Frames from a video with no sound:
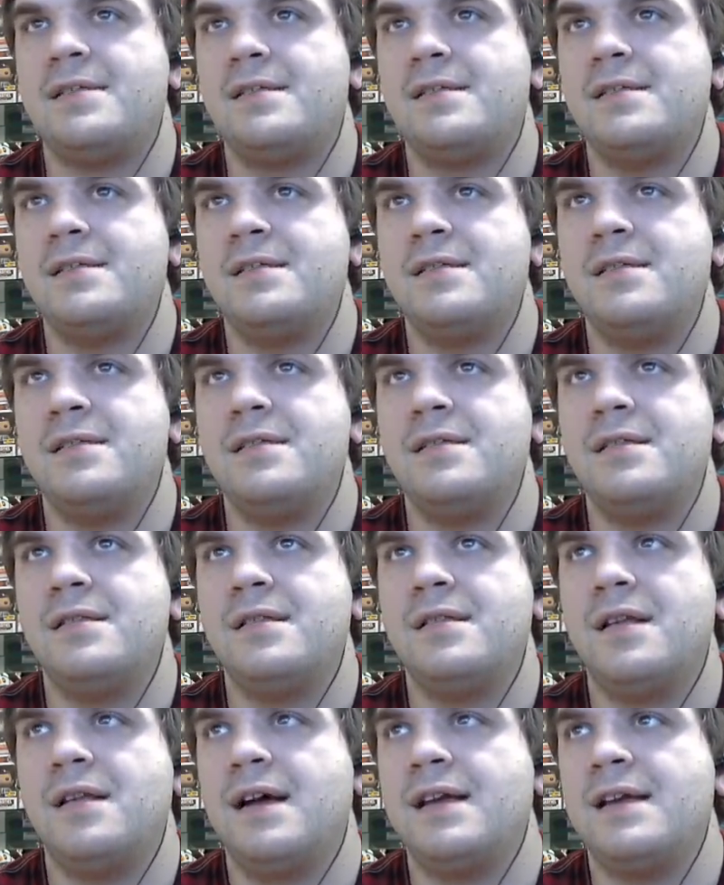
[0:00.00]
to be far
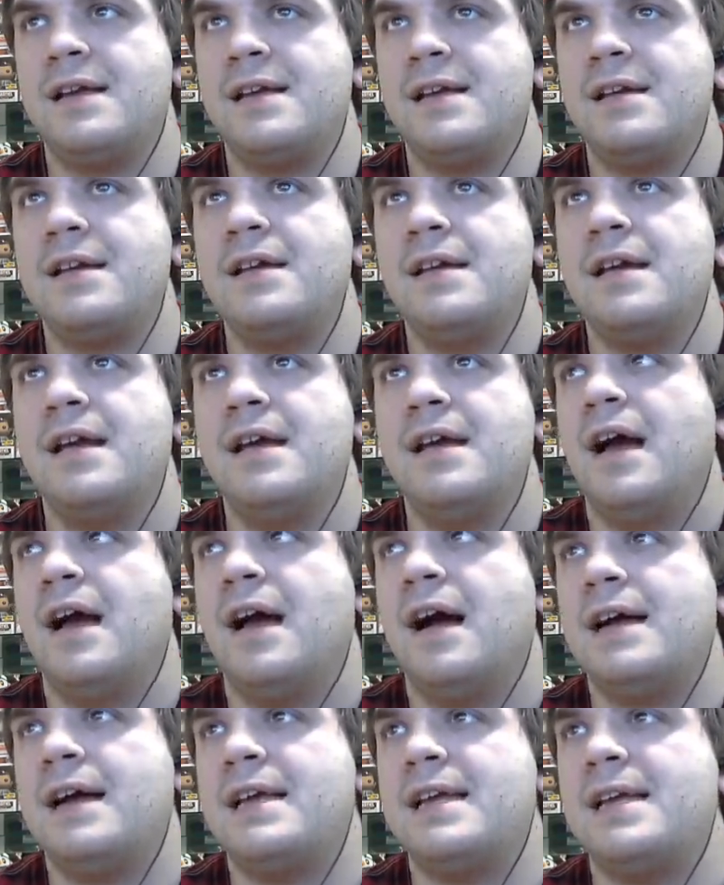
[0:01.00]
I, in the back.
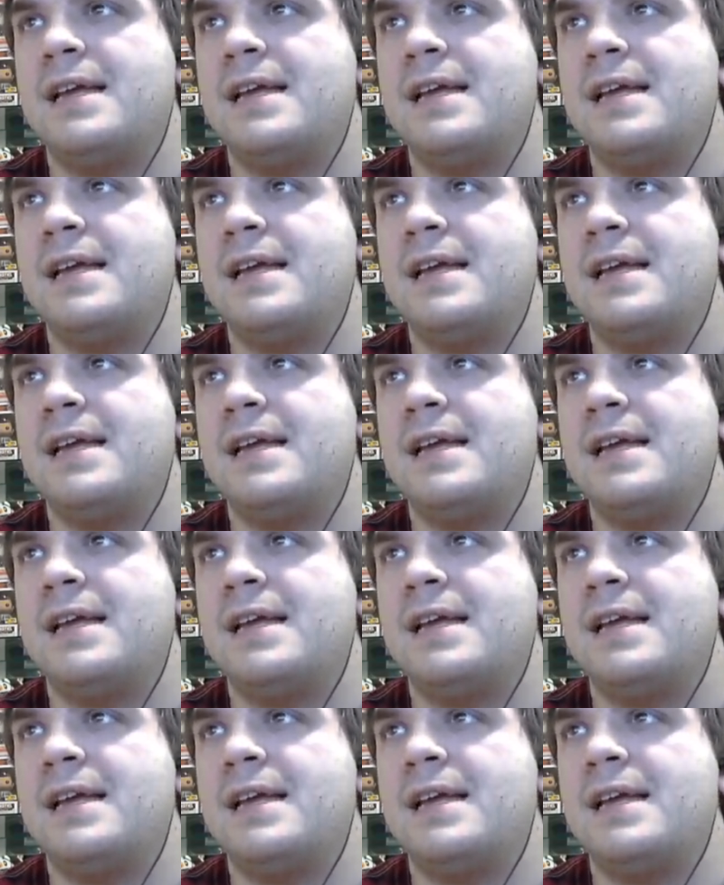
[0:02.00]
I.e.,